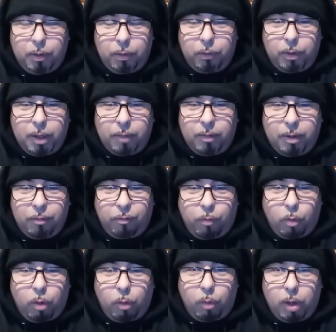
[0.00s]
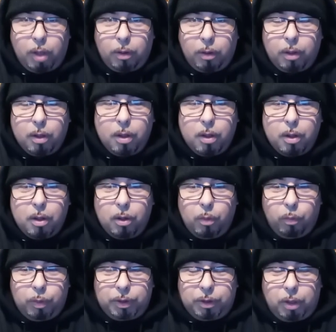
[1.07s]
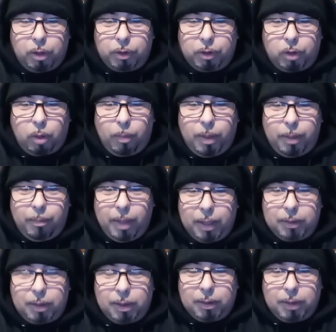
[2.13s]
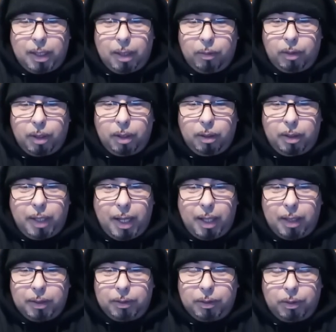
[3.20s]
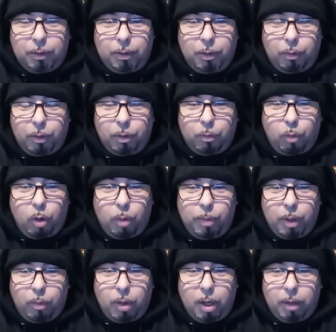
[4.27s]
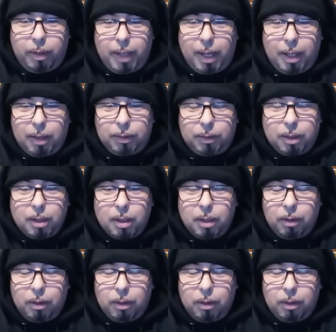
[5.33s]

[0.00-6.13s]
You're living in Fort Worth, which there's so many Mexicans out there. Dallas, you're roaming around Dallas.